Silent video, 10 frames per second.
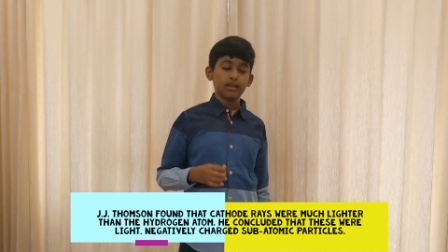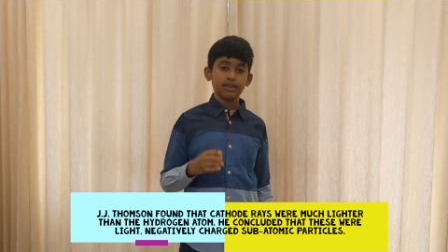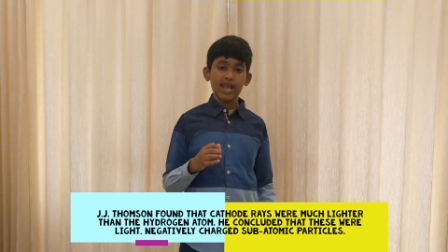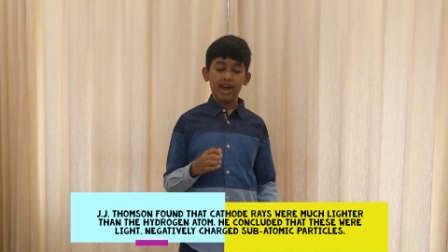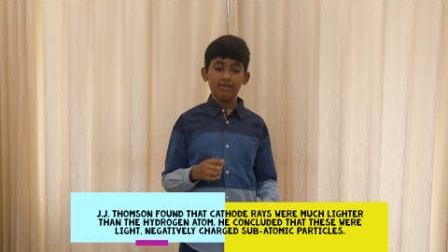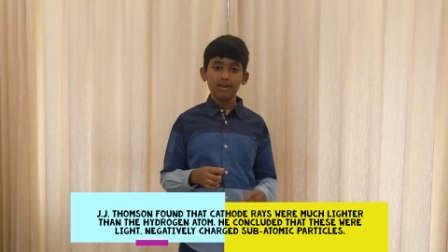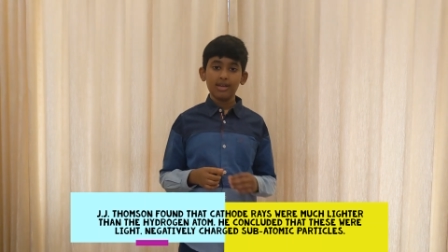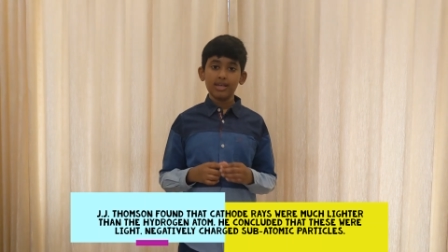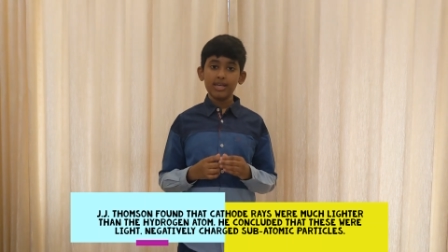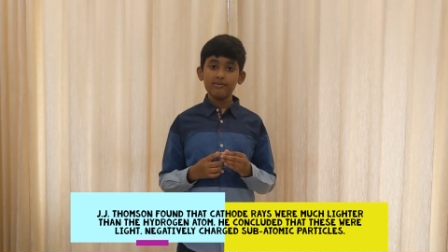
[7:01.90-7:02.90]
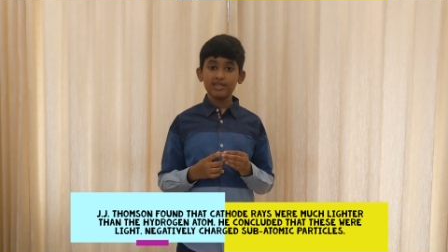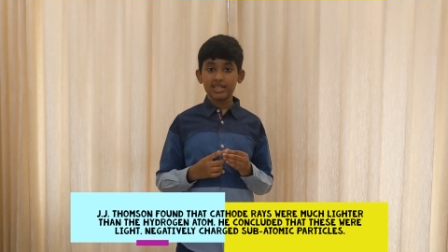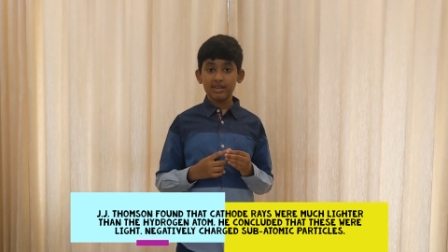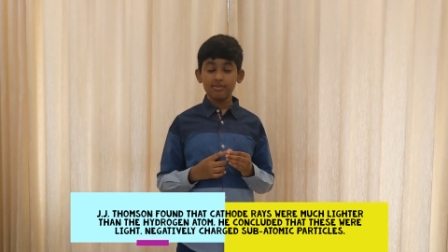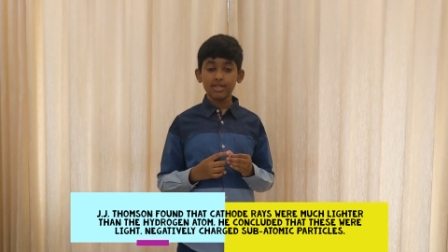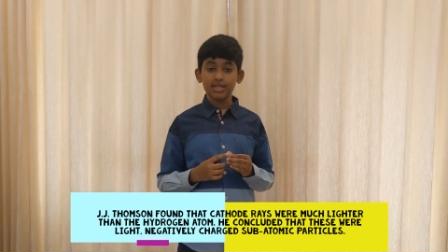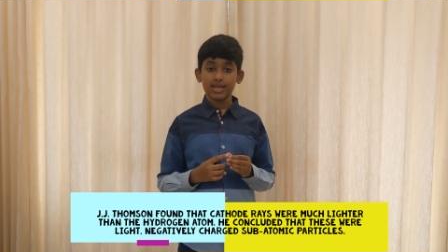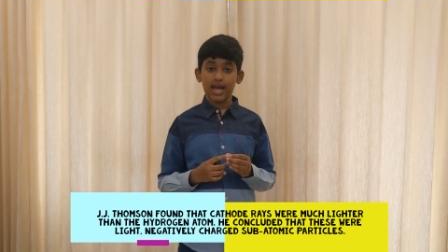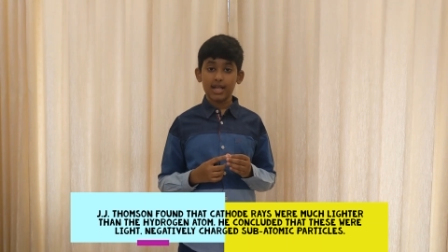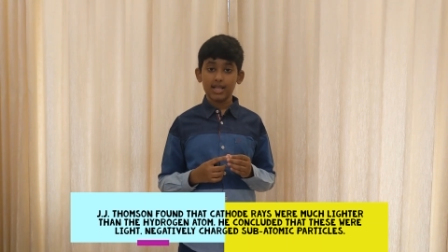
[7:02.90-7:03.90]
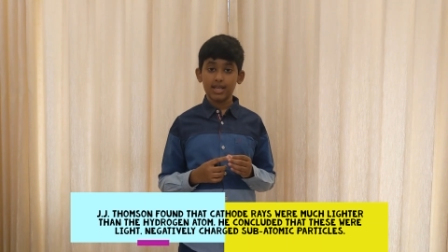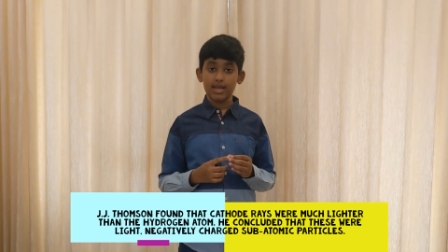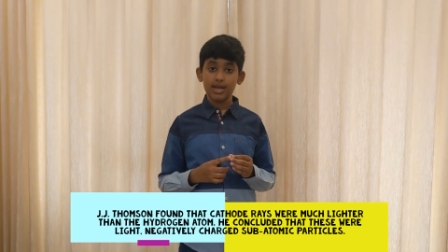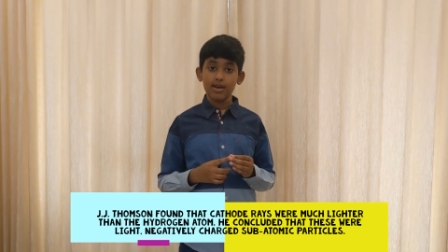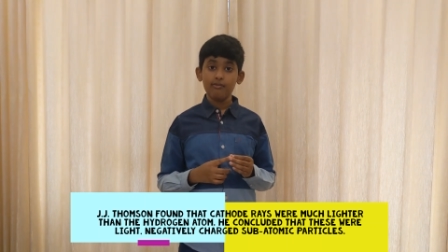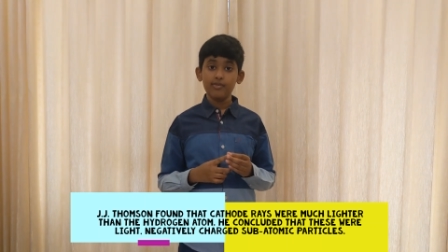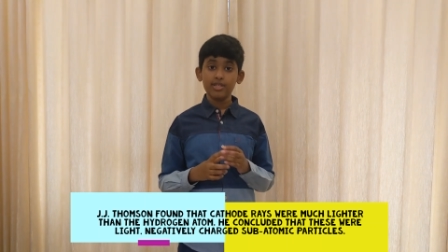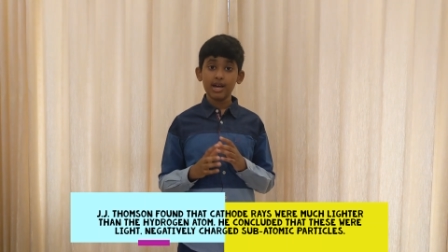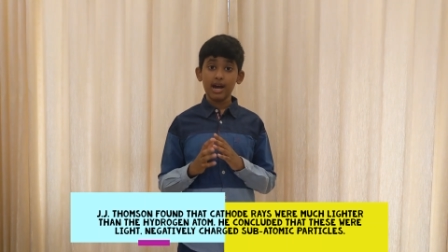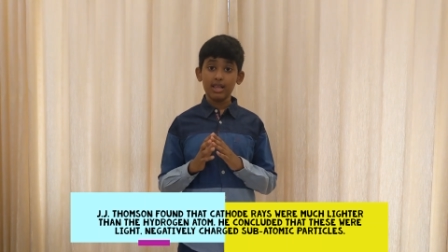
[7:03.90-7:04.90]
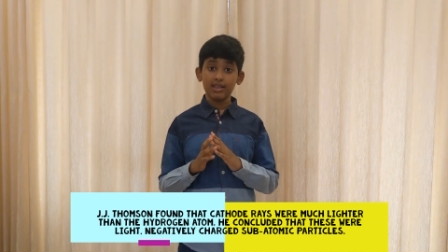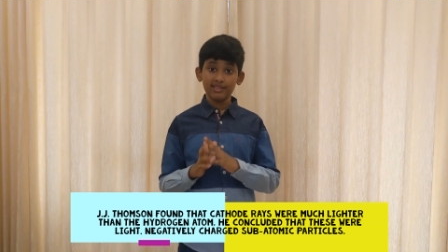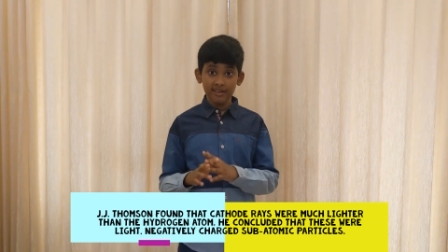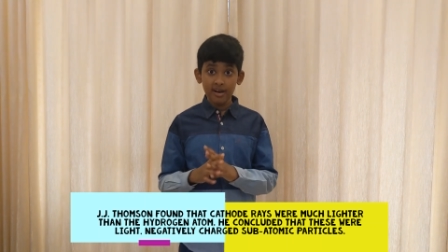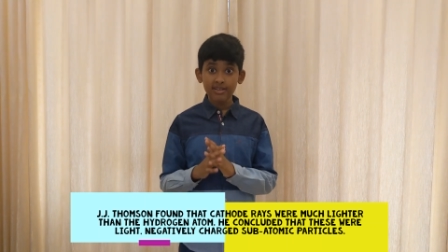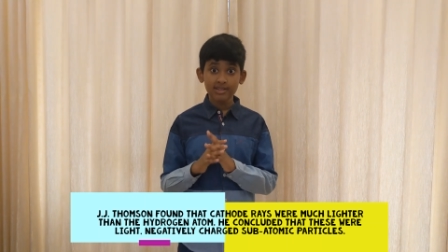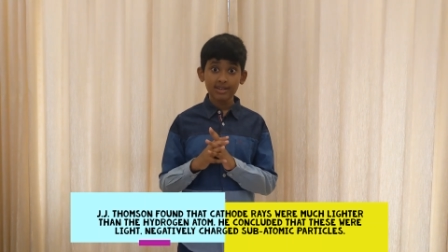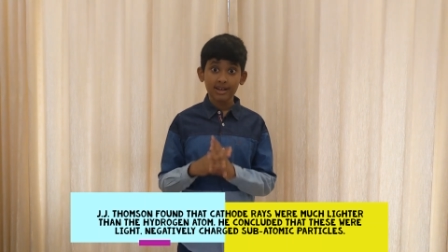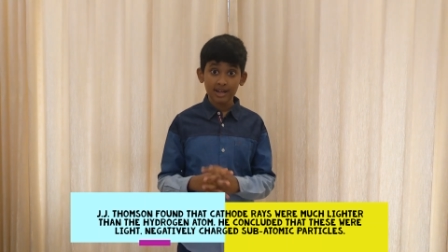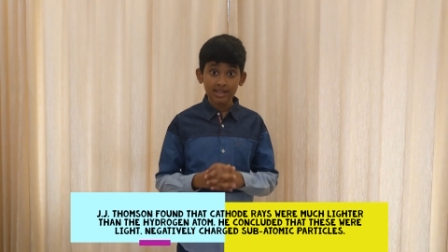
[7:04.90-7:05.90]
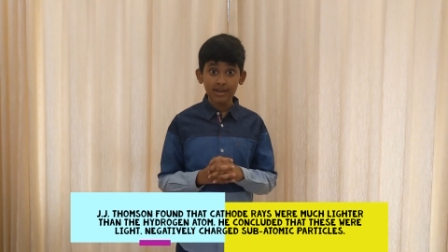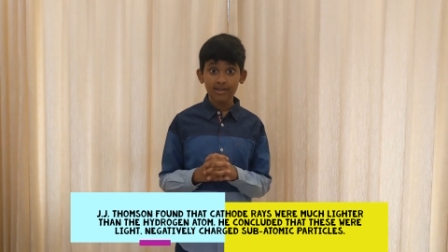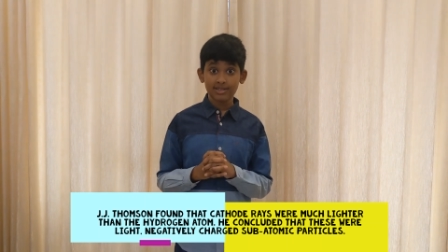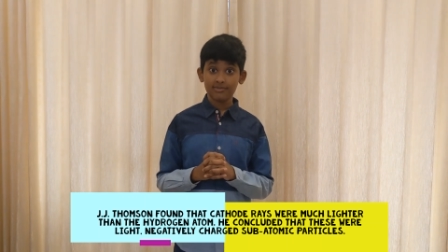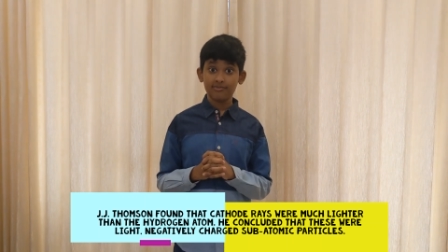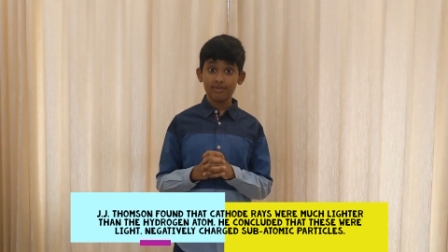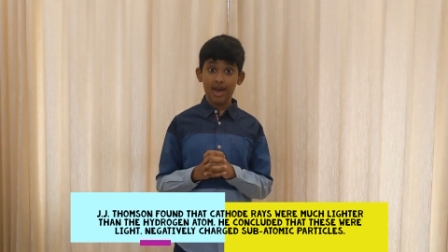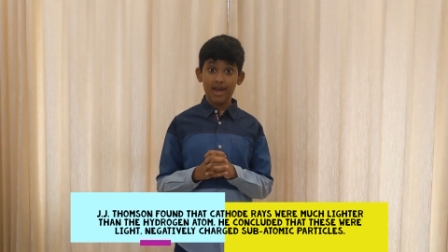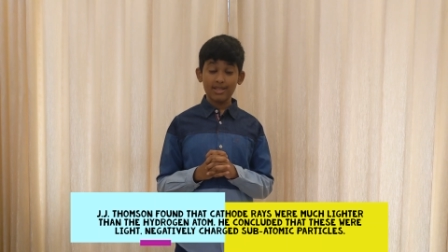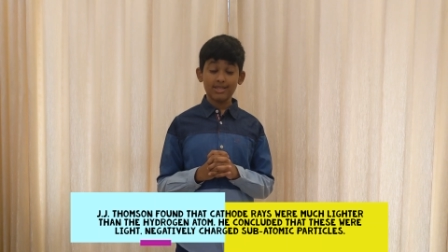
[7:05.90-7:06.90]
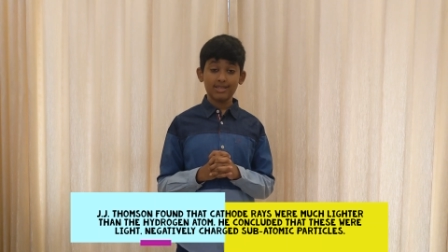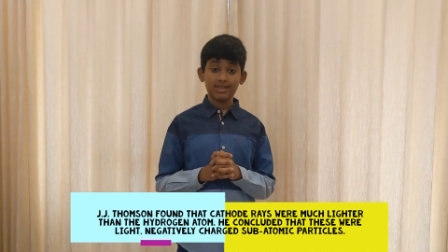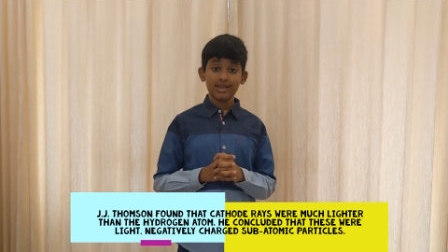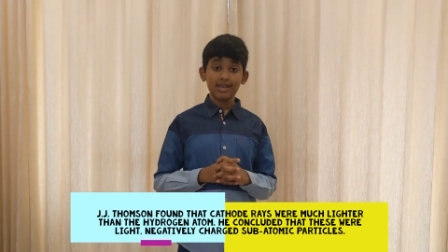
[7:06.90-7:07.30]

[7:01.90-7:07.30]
Now, he was able to calculate with a lot of maths